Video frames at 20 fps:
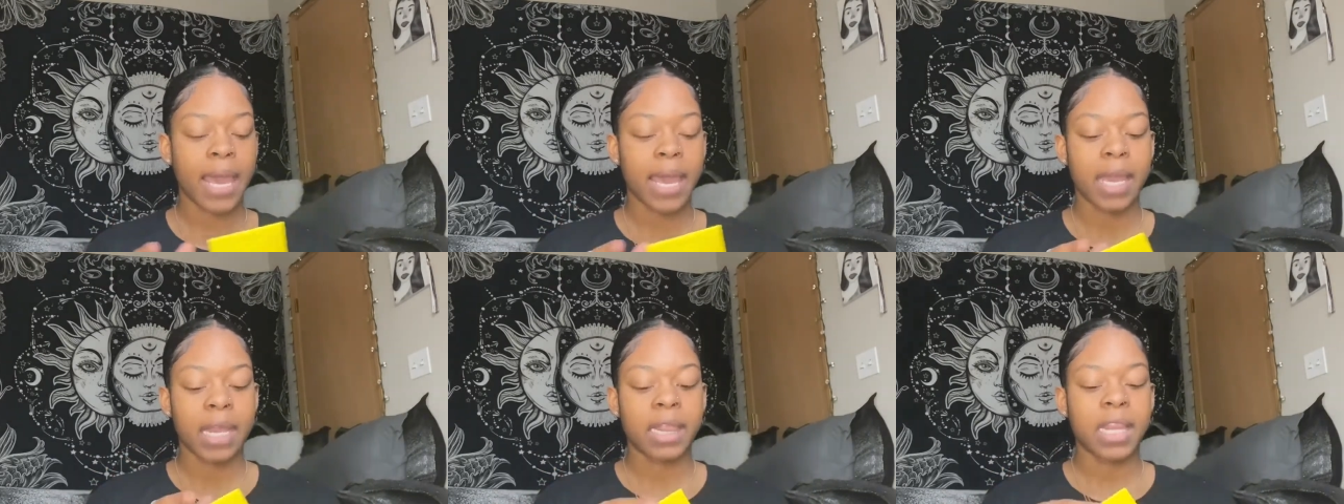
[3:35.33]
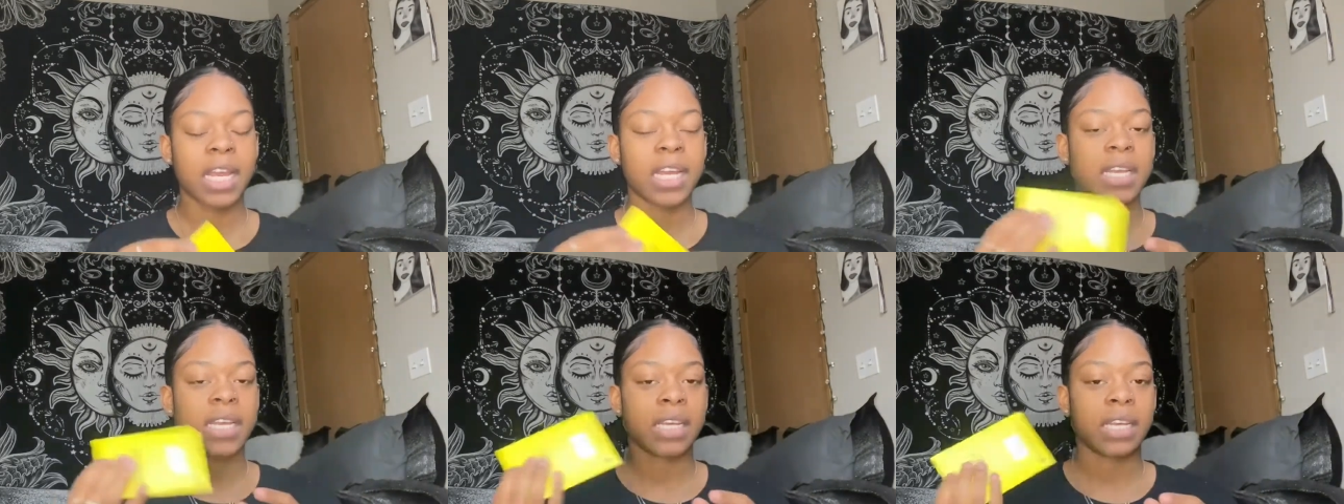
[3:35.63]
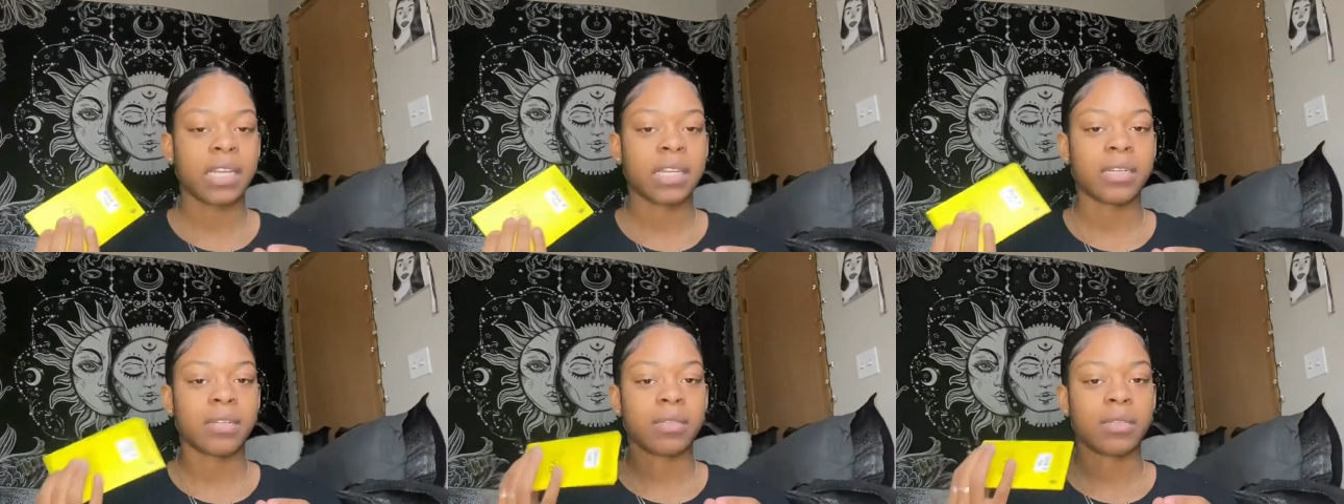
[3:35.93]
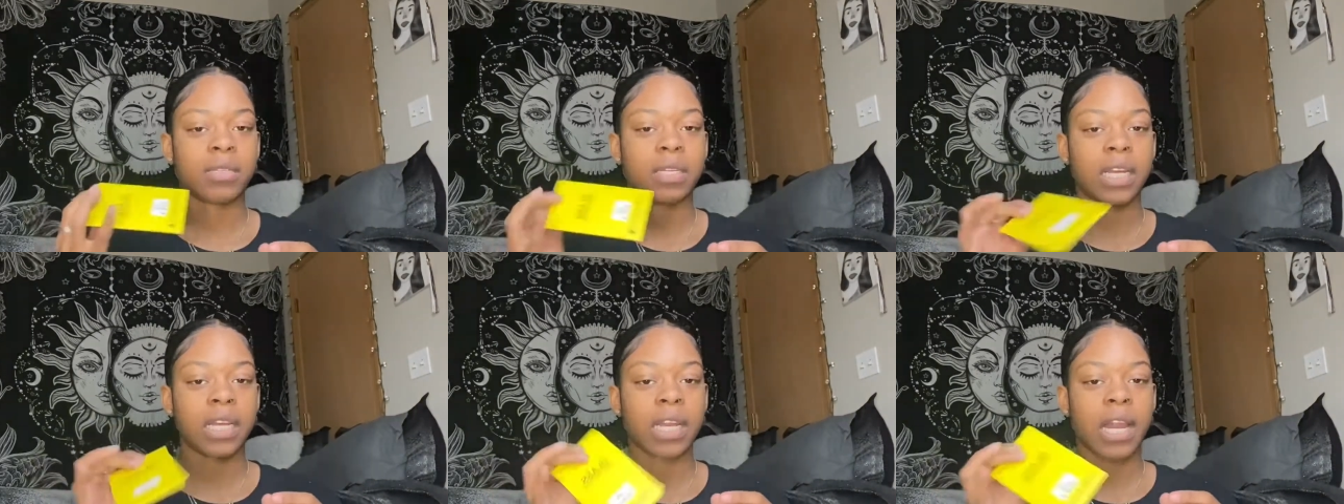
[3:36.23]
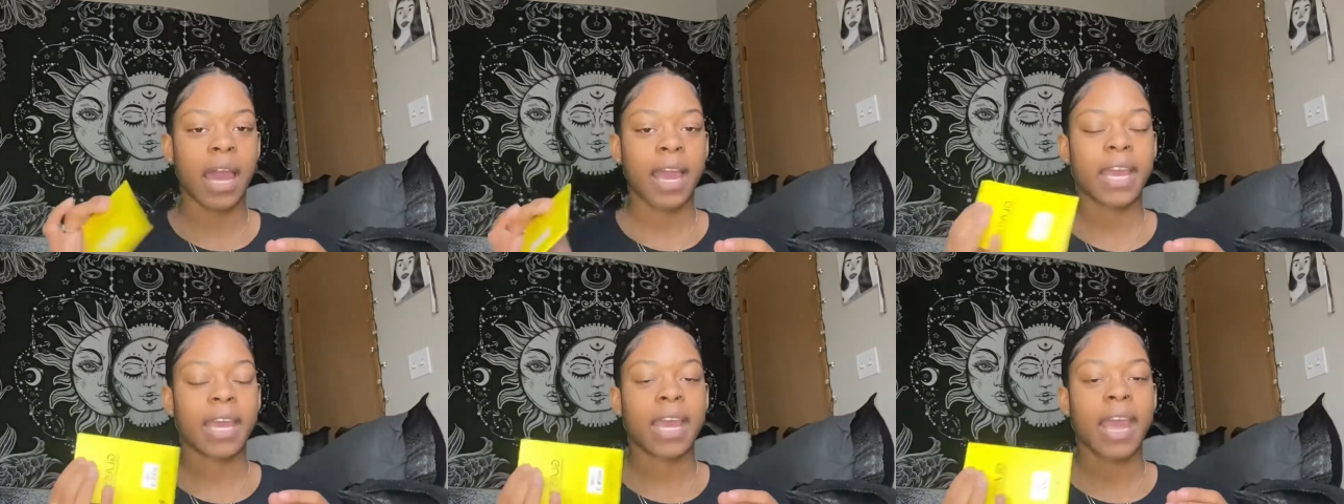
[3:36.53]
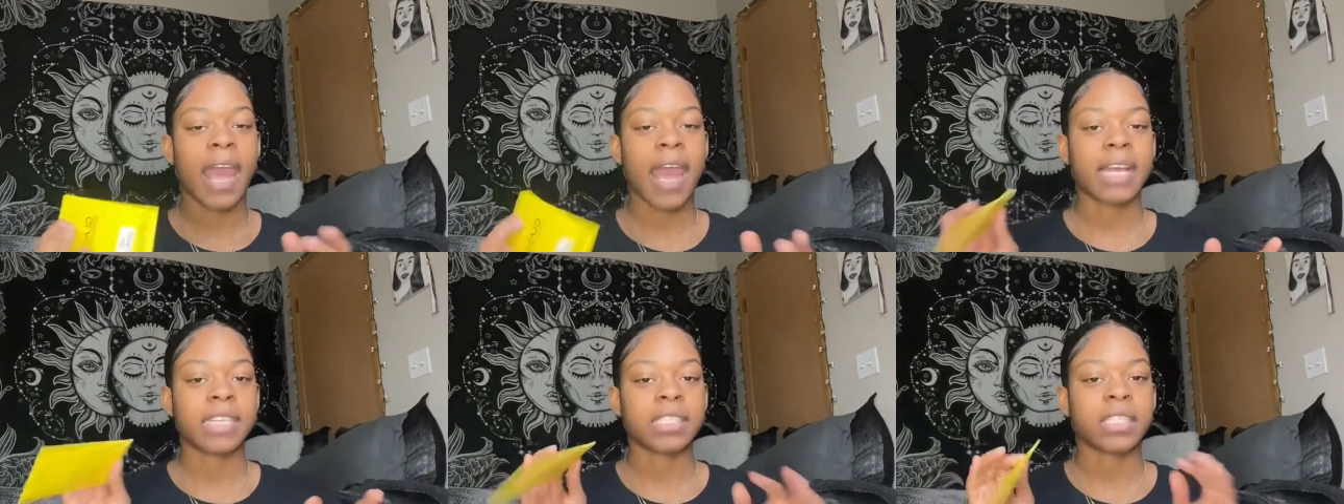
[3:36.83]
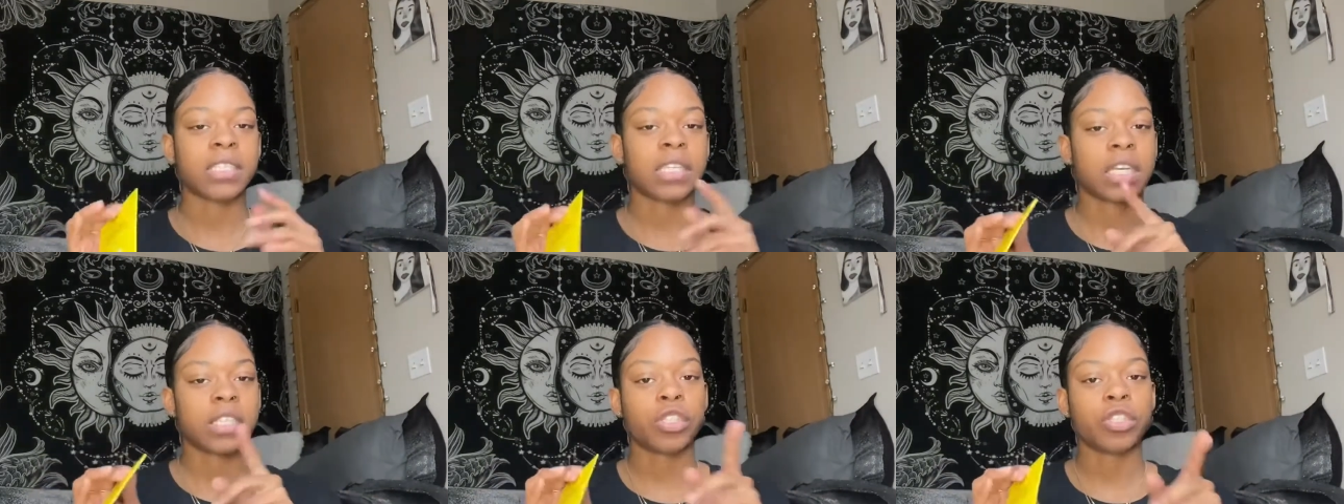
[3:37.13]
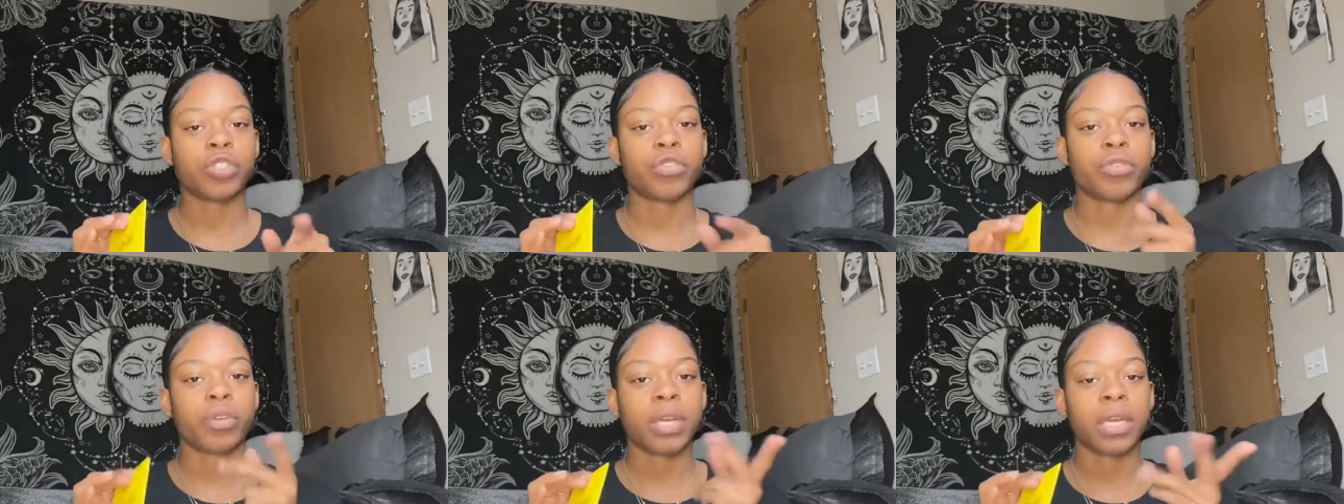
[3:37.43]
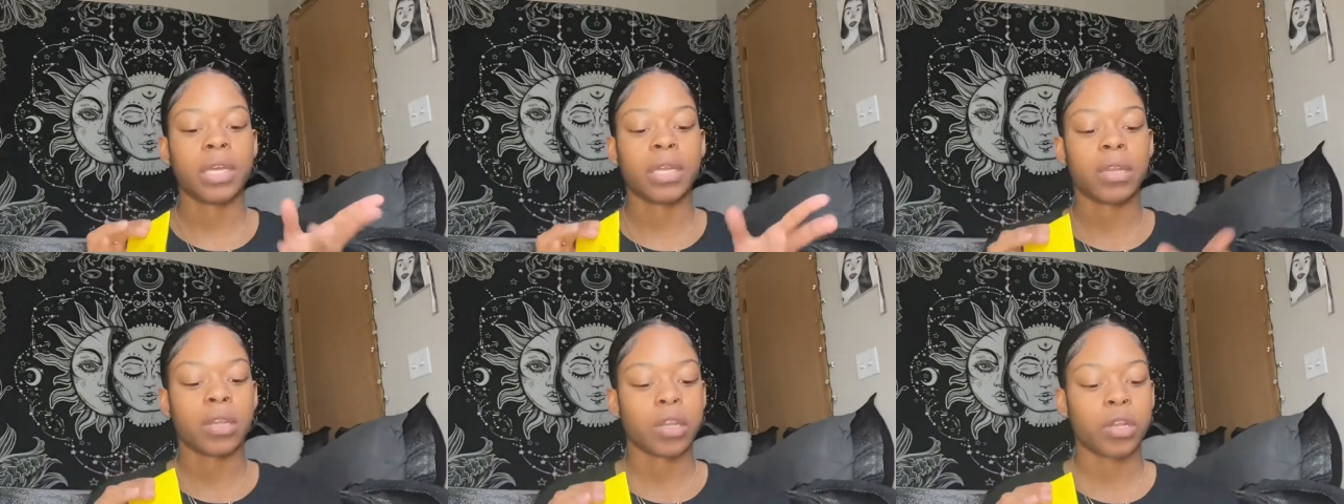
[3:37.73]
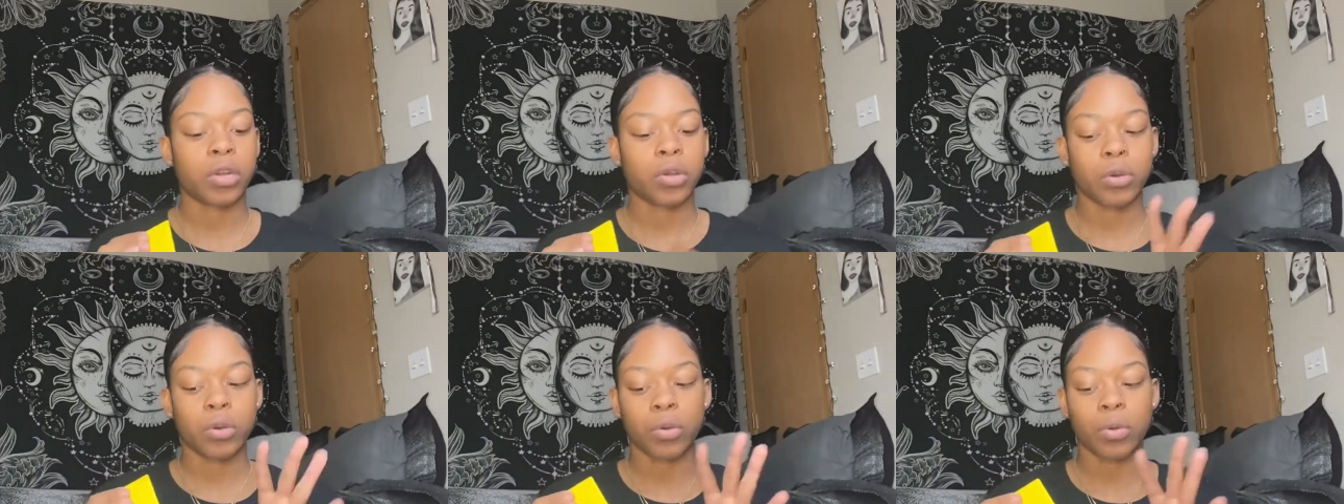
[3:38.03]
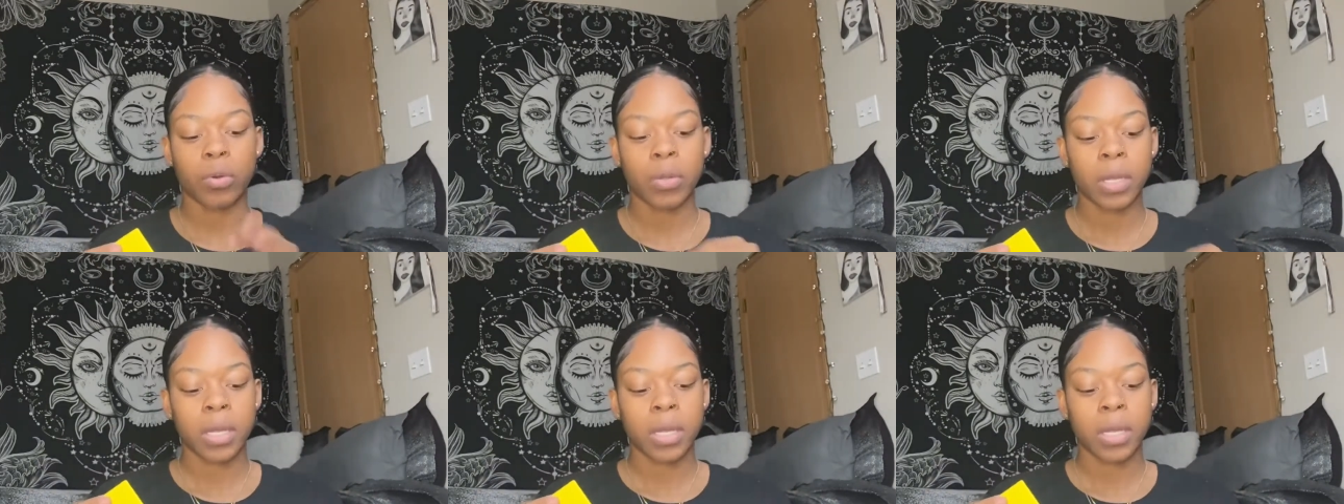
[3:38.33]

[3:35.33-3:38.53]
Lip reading: and they did it, like, it has a touch screen little